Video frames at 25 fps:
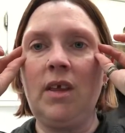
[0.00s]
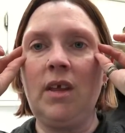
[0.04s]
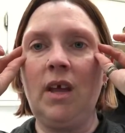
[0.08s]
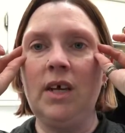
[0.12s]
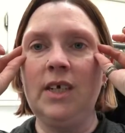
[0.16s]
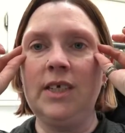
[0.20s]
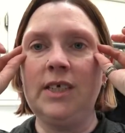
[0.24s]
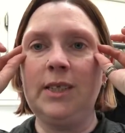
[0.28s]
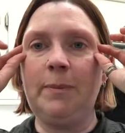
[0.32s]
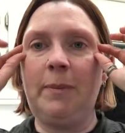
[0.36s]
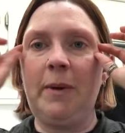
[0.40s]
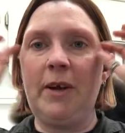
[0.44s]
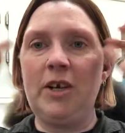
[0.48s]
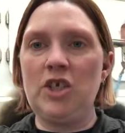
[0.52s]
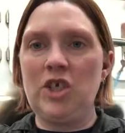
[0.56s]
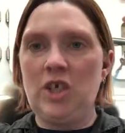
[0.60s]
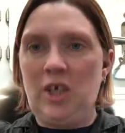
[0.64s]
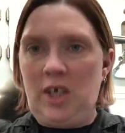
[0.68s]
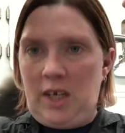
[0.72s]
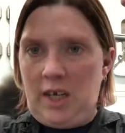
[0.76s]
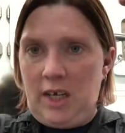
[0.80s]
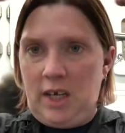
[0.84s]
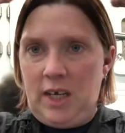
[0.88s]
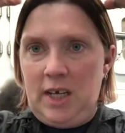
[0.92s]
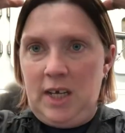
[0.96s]

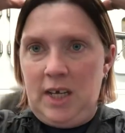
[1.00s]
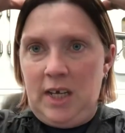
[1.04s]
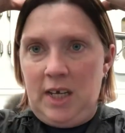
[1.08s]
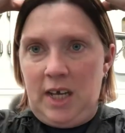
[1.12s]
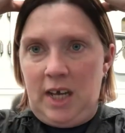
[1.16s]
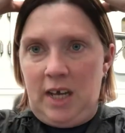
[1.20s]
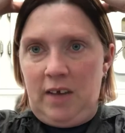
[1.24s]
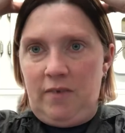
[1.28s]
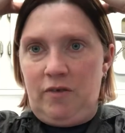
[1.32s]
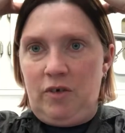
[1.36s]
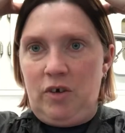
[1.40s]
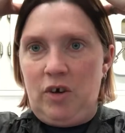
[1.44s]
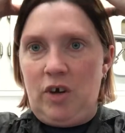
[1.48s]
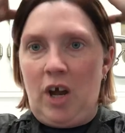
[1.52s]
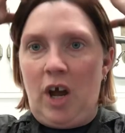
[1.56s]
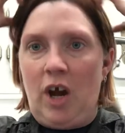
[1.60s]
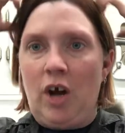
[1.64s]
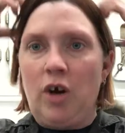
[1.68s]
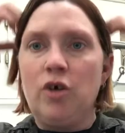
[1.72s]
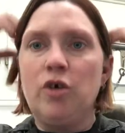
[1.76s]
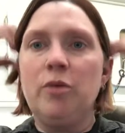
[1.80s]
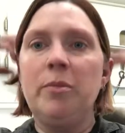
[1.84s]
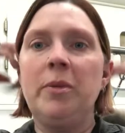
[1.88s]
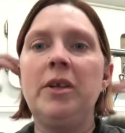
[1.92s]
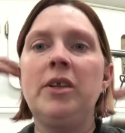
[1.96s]
especially if you're not
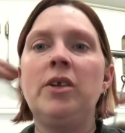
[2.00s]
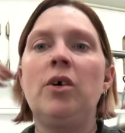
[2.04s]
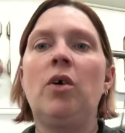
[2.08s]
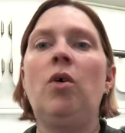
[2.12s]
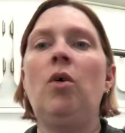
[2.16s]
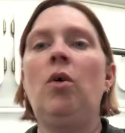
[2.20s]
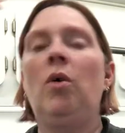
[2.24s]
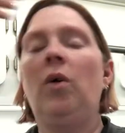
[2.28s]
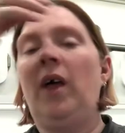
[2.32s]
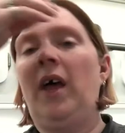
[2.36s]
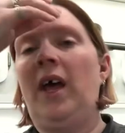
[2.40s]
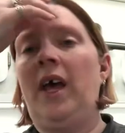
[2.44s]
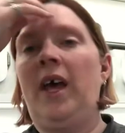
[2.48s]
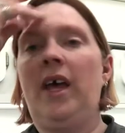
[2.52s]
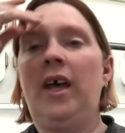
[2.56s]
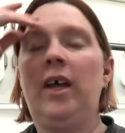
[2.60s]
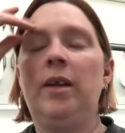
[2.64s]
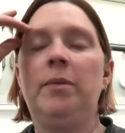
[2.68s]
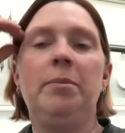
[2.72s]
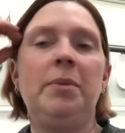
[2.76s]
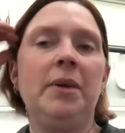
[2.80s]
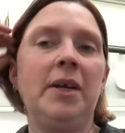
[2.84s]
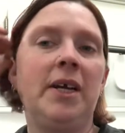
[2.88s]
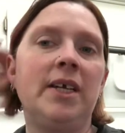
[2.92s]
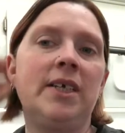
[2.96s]
grooming the whole
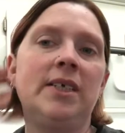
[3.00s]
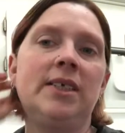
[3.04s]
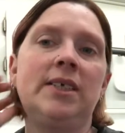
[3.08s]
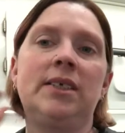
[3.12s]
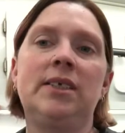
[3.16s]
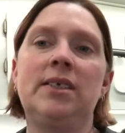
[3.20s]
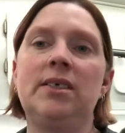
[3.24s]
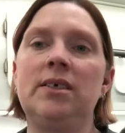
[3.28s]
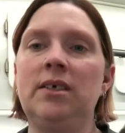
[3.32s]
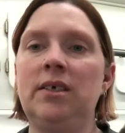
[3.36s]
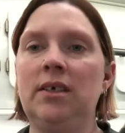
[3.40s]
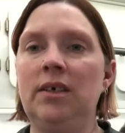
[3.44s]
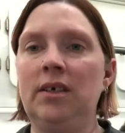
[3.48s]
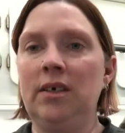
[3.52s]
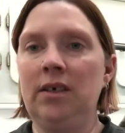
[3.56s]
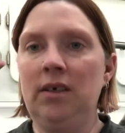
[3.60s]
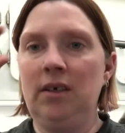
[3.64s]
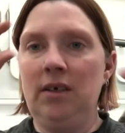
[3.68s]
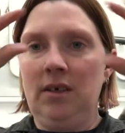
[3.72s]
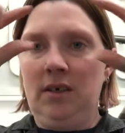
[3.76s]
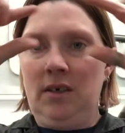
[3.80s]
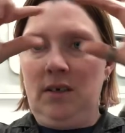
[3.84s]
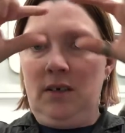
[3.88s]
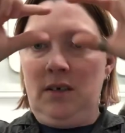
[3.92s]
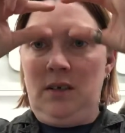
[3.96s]
head because
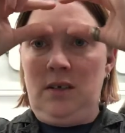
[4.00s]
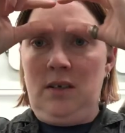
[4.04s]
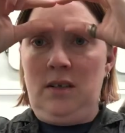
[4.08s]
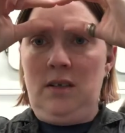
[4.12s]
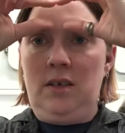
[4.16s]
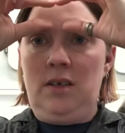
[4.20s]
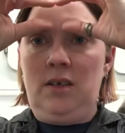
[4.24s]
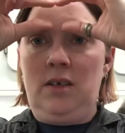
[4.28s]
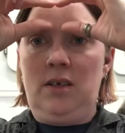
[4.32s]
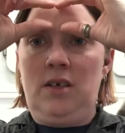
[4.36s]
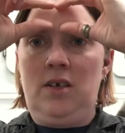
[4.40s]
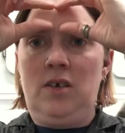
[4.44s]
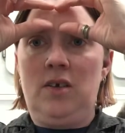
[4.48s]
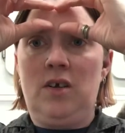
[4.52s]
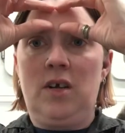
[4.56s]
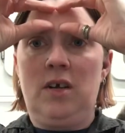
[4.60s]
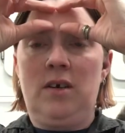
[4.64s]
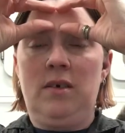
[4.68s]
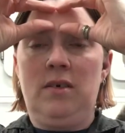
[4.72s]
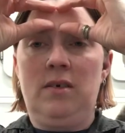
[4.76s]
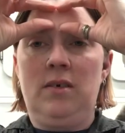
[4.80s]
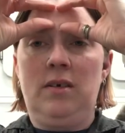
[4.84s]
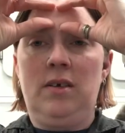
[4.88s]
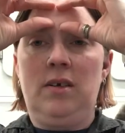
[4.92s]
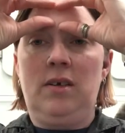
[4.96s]
you
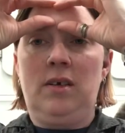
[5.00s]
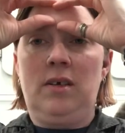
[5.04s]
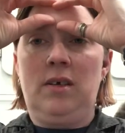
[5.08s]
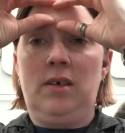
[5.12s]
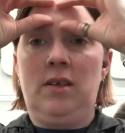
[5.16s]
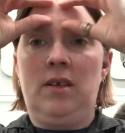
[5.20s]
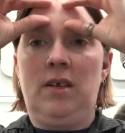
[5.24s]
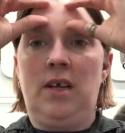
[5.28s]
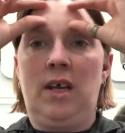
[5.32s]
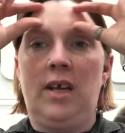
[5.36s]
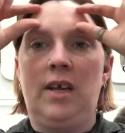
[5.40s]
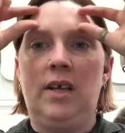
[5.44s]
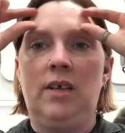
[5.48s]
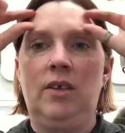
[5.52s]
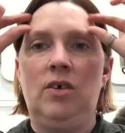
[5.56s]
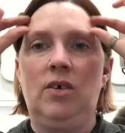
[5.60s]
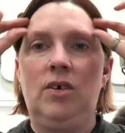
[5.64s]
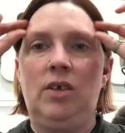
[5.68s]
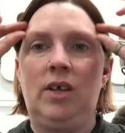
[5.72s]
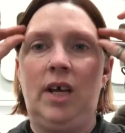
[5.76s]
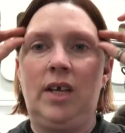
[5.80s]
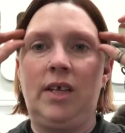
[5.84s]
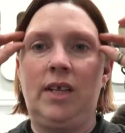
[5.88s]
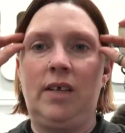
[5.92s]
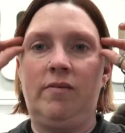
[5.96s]
can they can look
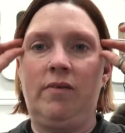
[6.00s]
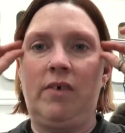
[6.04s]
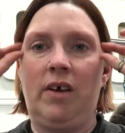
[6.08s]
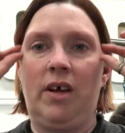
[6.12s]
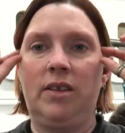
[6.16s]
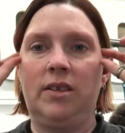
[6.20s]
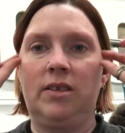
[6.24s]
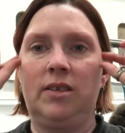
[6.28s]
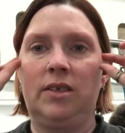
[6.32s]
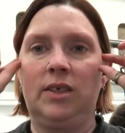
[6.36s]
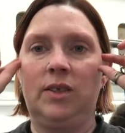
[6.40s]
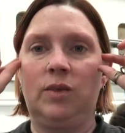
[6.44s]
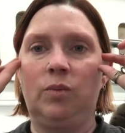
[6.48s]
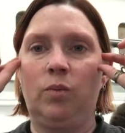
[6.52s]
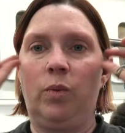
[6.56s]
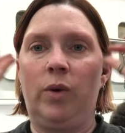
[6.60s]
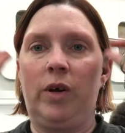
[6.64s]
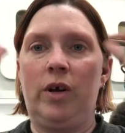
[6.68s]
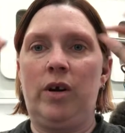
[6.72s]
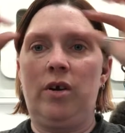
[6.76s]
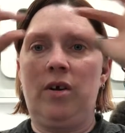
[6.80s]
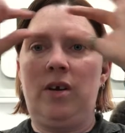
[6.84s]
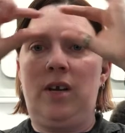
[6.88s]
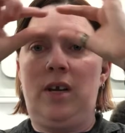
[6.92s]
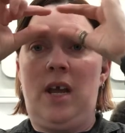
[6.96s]
like they've got this
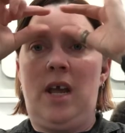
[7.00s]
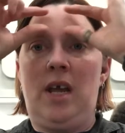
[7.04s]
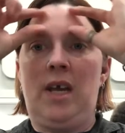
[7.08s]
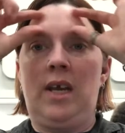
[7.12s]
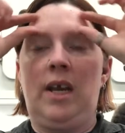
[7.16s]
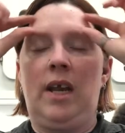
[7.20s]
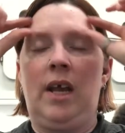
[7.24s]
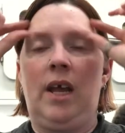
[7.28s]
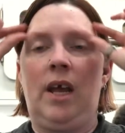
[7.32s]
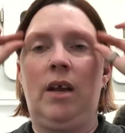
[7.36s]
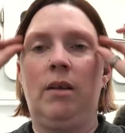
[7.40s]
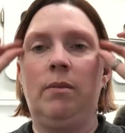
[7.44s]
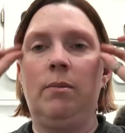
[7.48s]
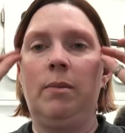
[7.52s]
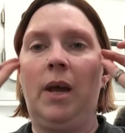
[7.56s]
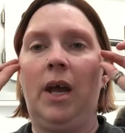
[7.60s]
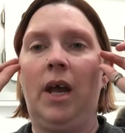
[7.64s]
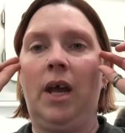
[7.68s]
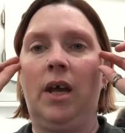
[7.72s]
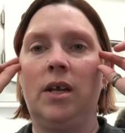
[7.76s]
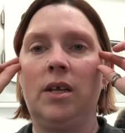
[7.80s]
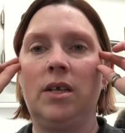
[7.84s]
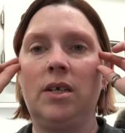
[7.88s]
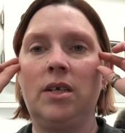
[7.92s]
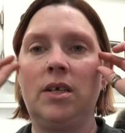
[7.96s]
weird naked
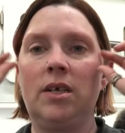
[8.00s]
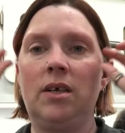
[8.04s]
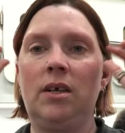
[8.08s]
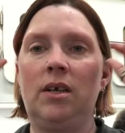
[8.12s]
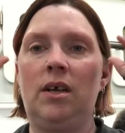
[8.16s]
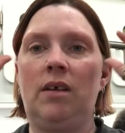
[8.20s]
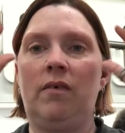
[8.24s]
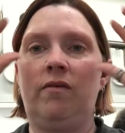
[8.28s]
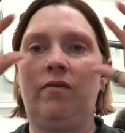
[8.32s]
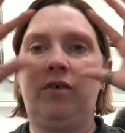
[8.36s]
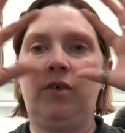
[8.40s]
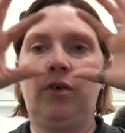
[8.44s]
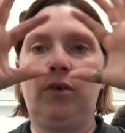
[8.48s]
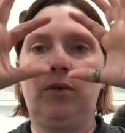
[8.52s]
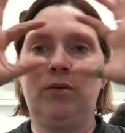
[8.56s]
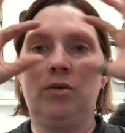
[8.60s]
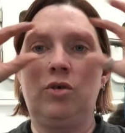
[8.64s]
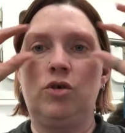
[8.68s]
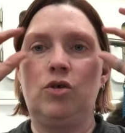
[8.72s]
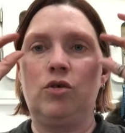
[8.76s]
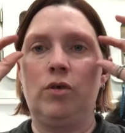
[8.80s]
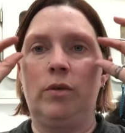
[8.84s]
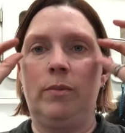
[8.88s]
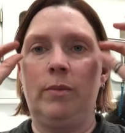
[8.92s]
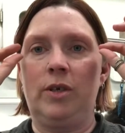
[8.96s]
headband if you
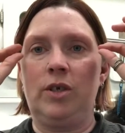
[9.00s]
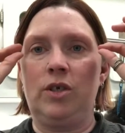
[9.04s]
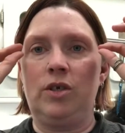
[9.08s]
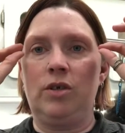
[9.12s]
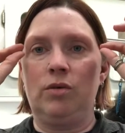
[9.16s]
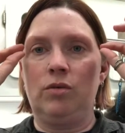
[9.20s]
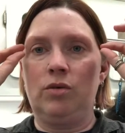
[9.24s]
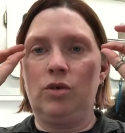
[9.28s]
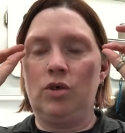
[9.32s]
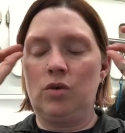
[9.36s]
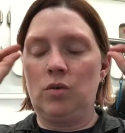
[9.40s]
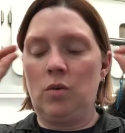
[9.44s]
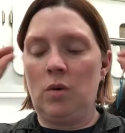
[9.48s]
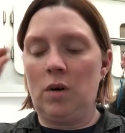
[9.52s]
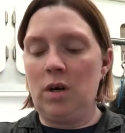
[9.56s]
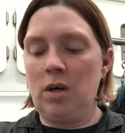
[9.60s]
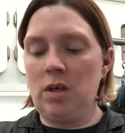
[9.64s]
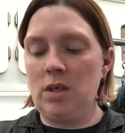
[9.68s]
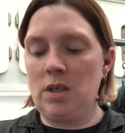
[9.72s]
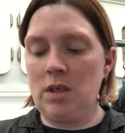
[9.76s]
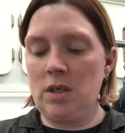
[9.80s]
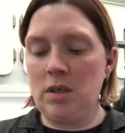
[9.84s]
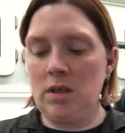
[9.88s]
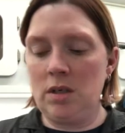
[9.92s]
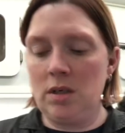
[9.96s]
trim it too short.